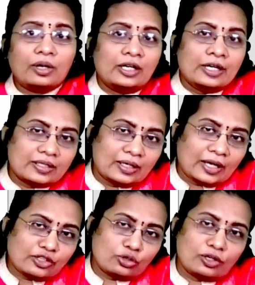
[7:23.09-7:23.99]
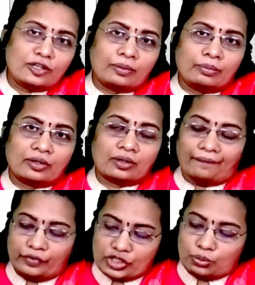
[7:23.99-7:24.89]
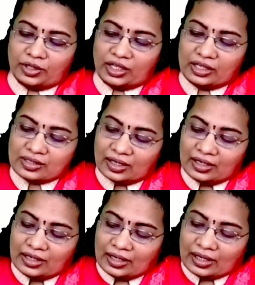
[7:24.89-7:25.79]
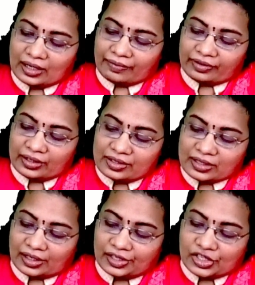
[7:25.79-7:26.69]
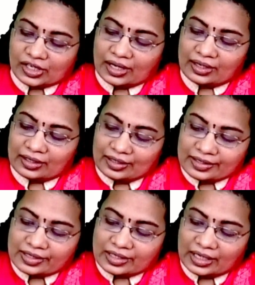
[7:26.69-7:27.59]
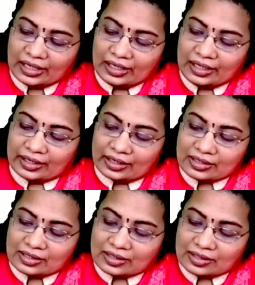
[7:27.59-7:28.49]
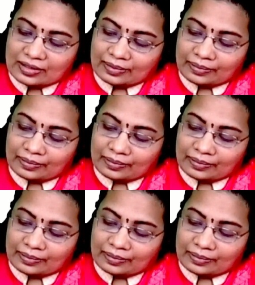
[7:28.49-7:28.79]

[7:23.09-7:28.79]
It is a natural number, which means first condition, C is